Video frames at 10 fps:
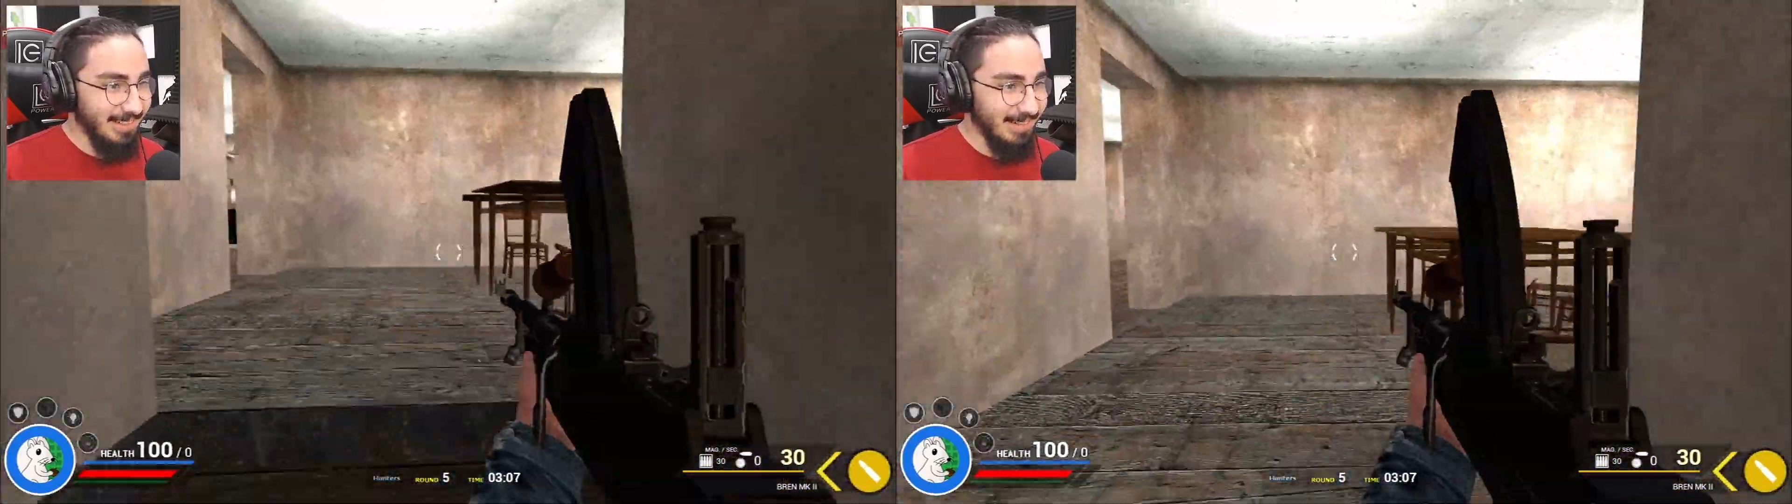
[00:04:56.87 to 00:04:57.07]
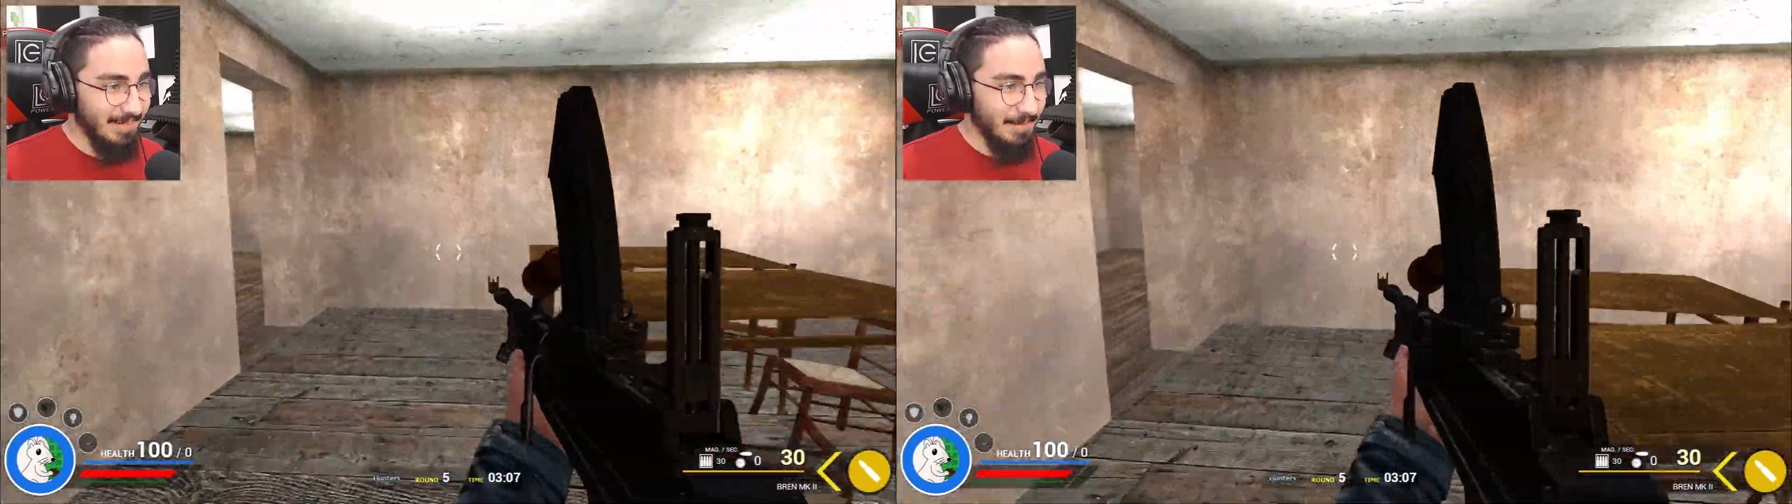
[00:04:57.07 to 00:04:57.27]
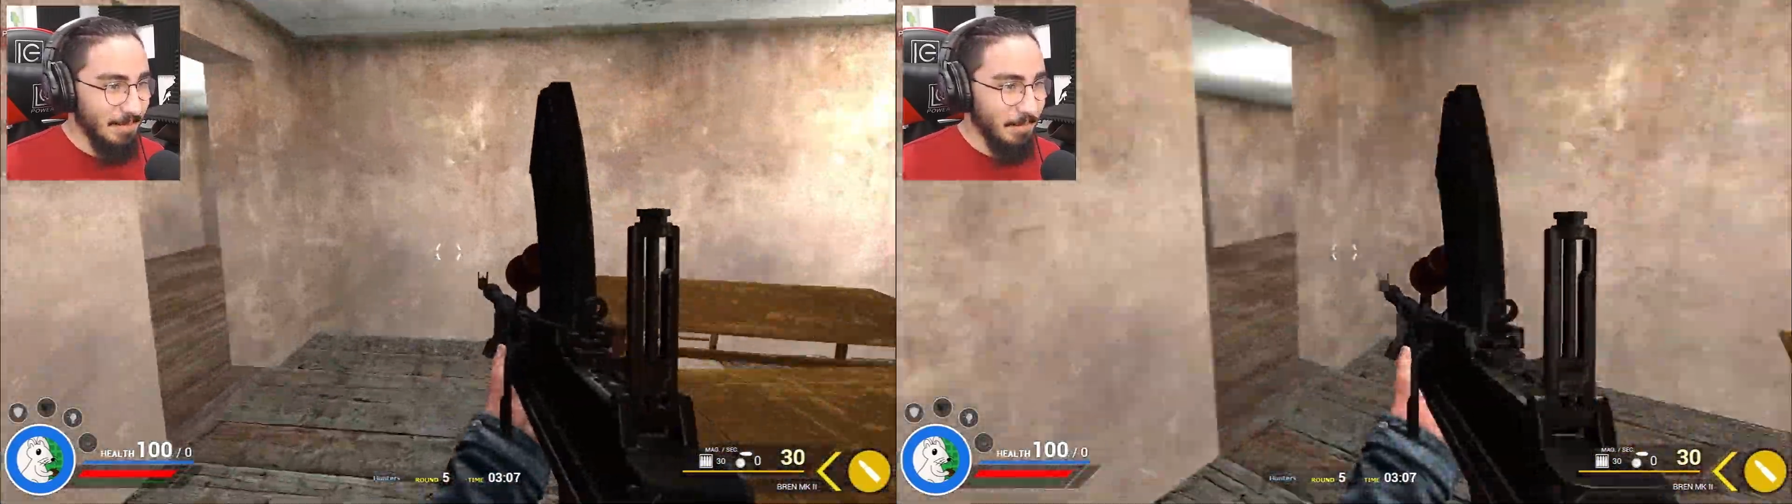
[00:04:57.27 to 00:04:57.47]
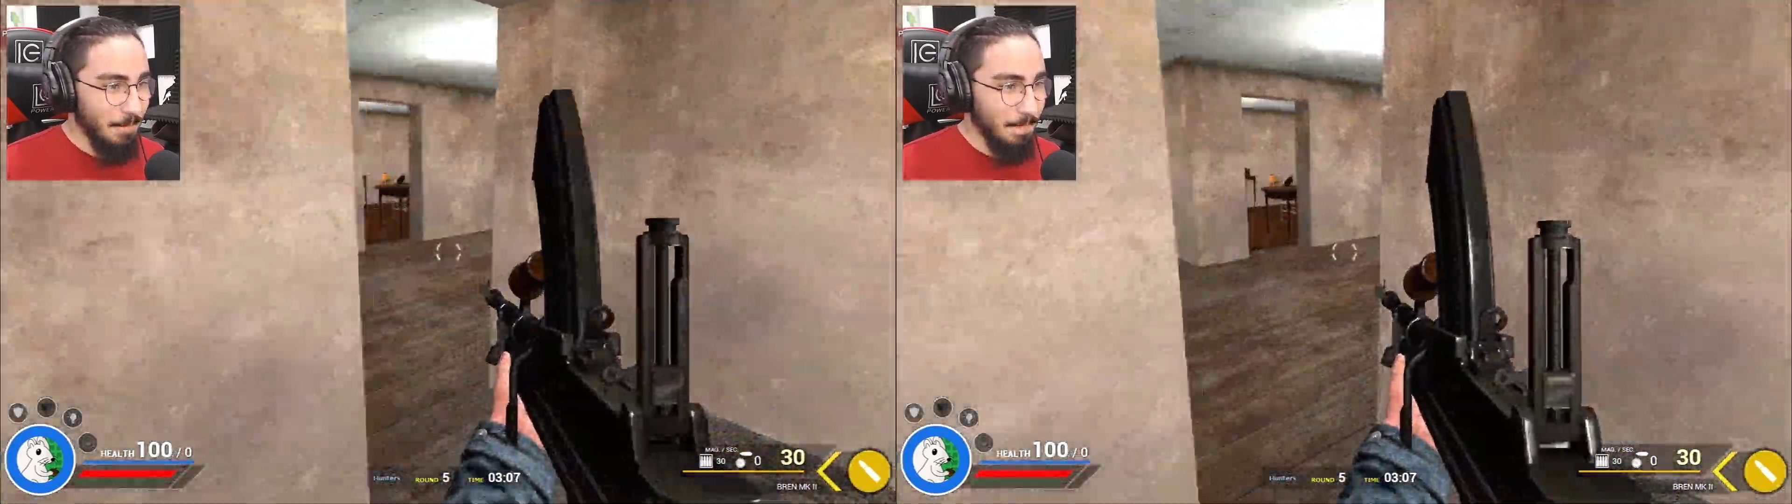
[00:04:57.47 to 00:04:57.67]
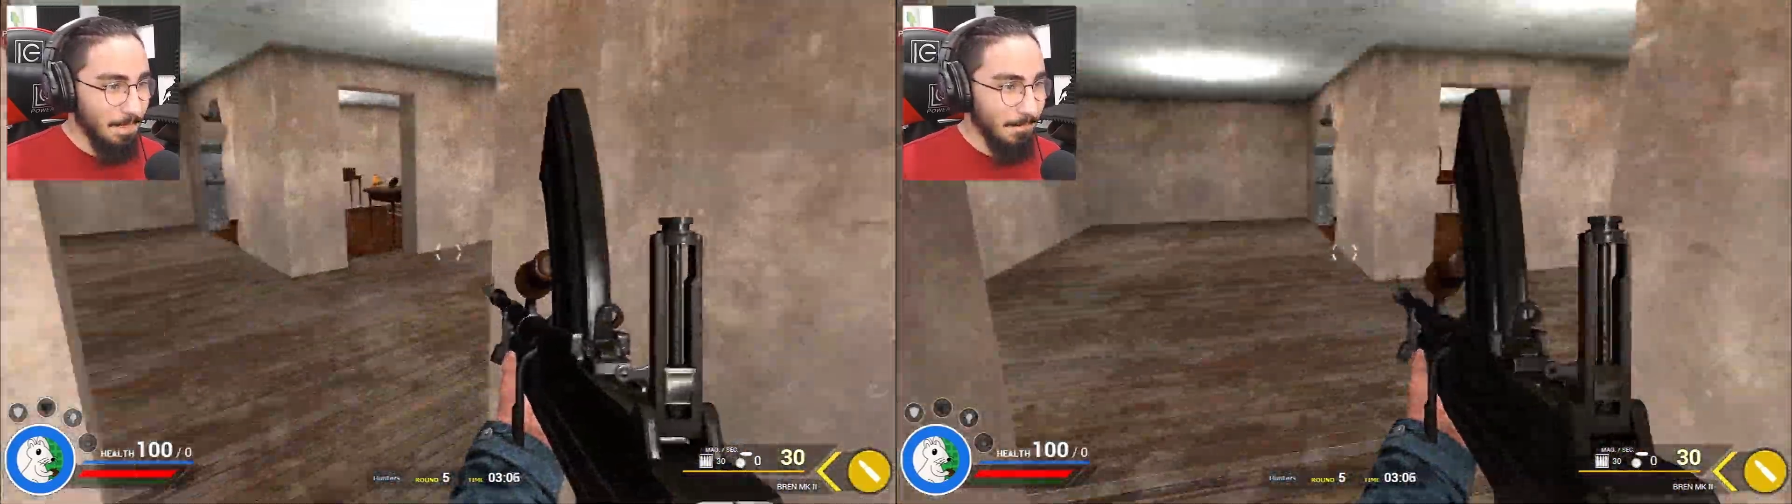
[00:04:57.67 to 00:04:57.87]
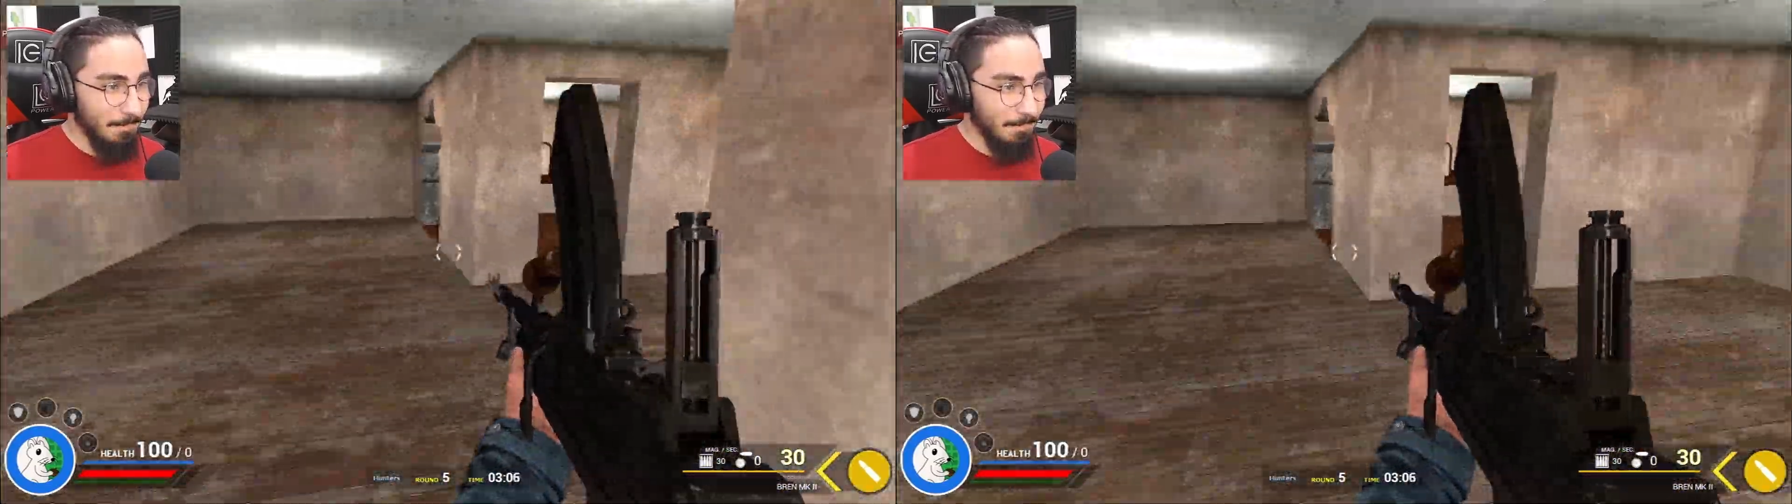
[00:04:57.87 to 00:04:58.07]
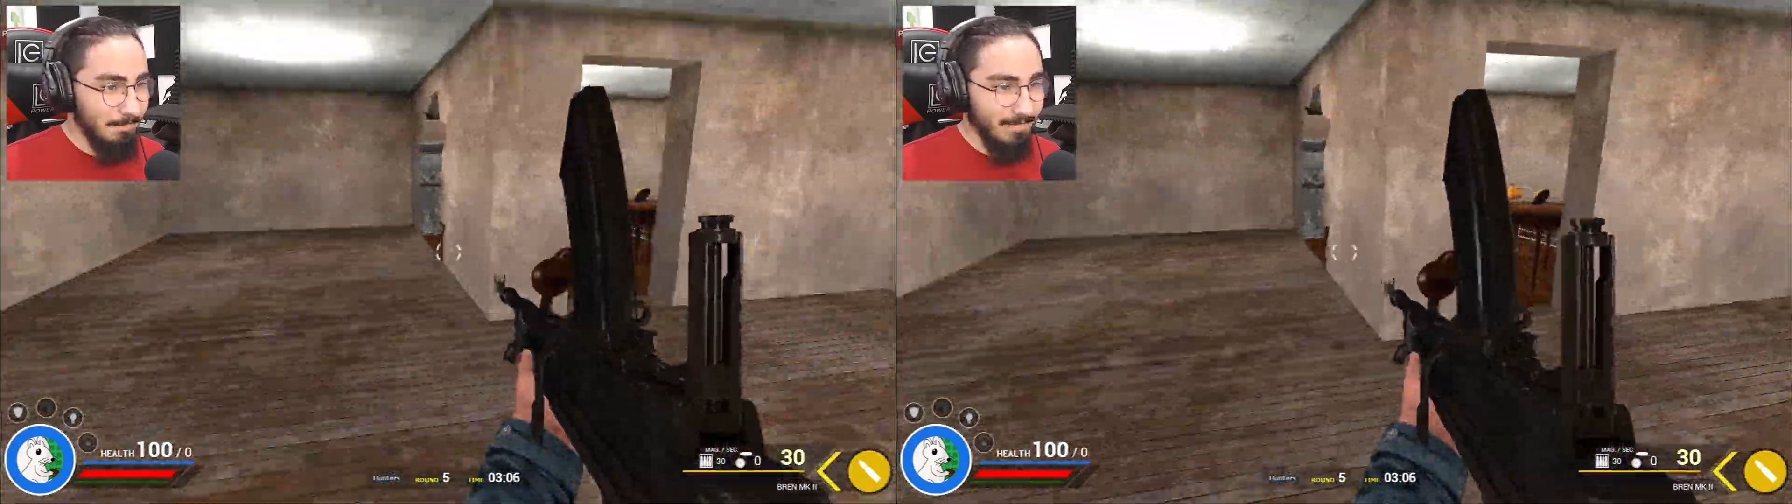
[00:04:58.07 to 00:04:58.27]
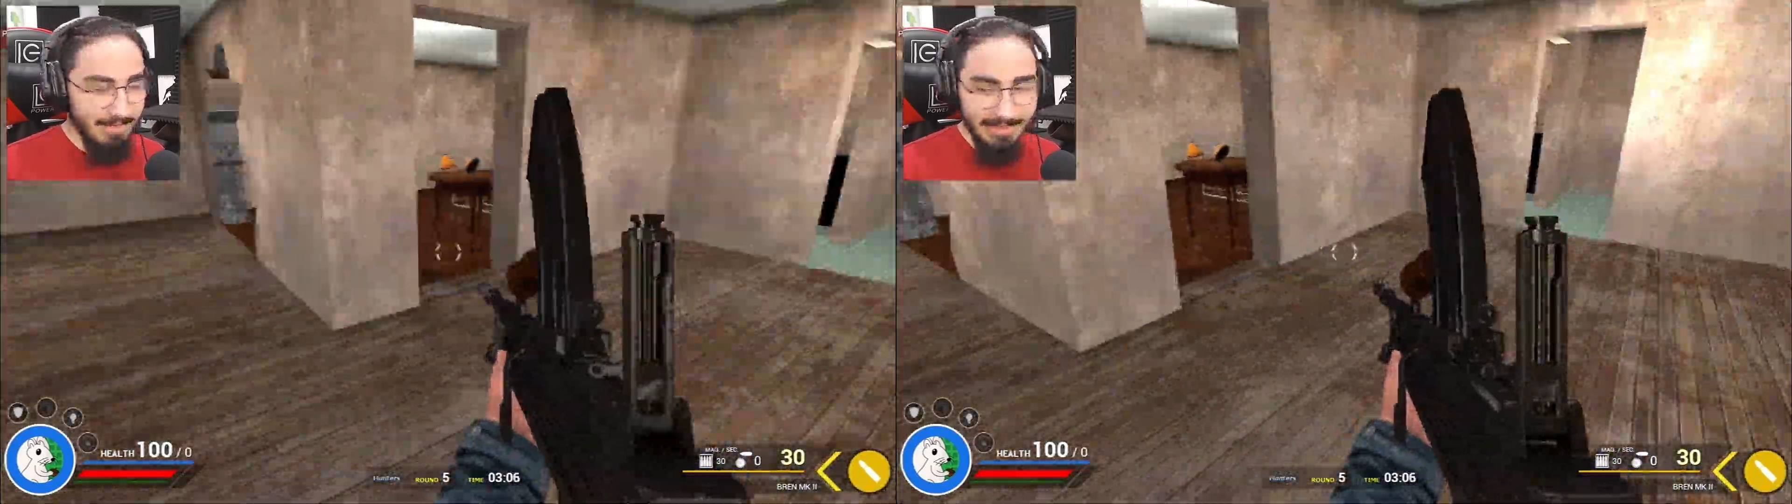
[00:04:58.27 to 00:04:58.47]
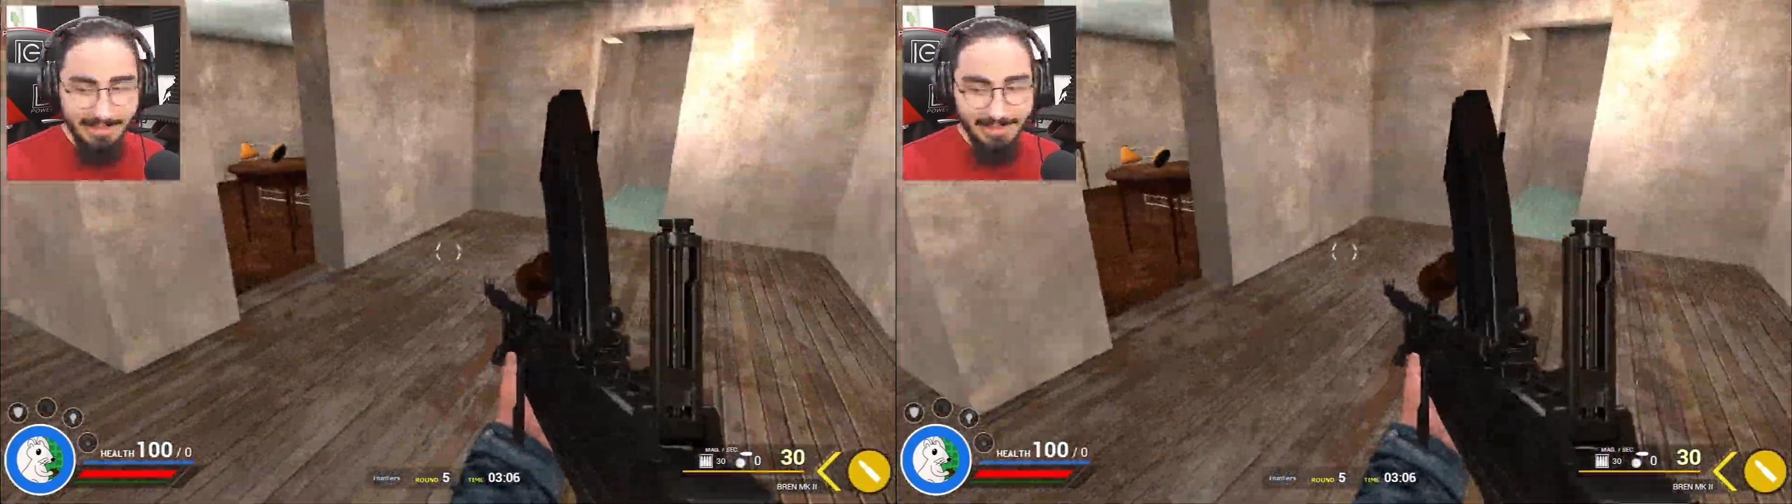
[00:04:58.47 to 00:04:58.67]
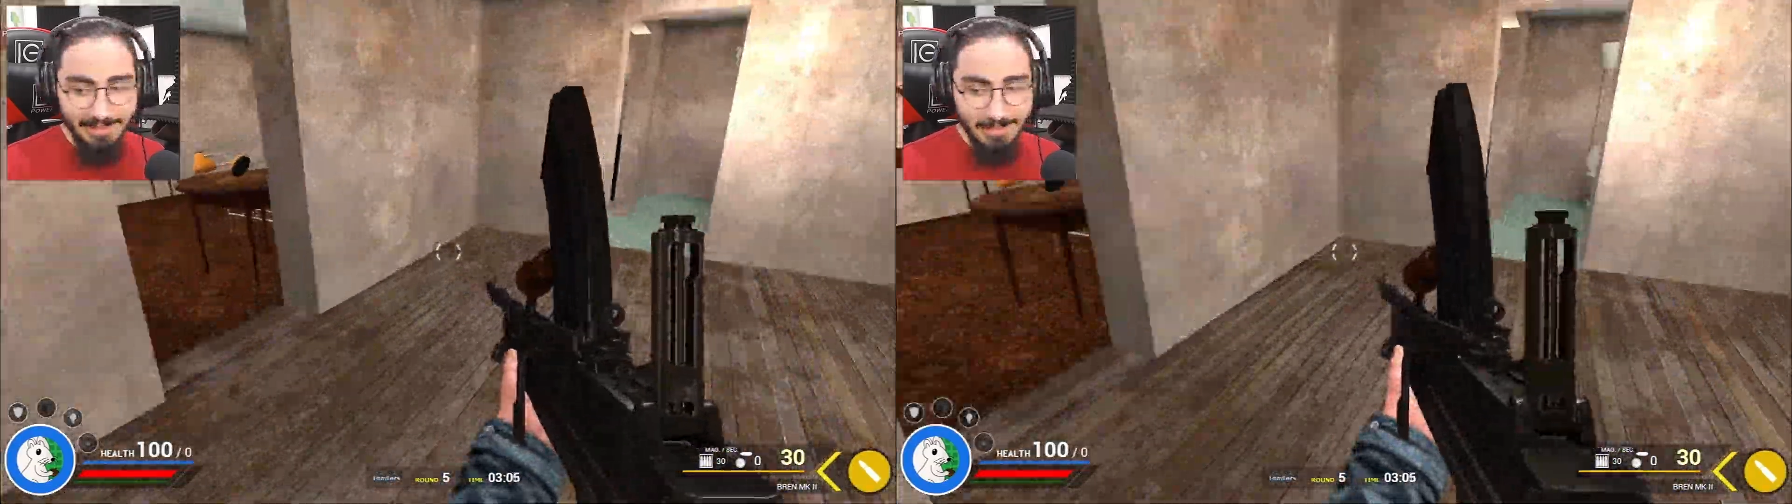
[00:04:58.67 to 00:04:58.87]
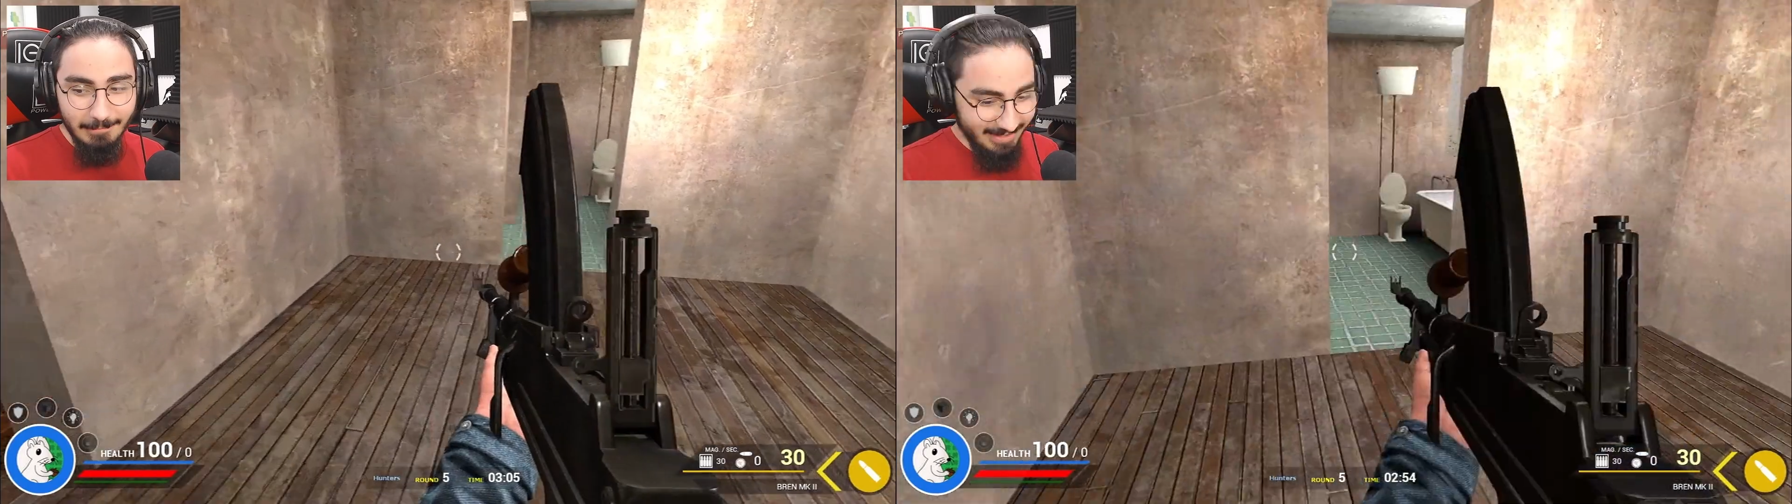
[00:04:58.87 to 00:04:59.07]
And Lily will never know. Yep.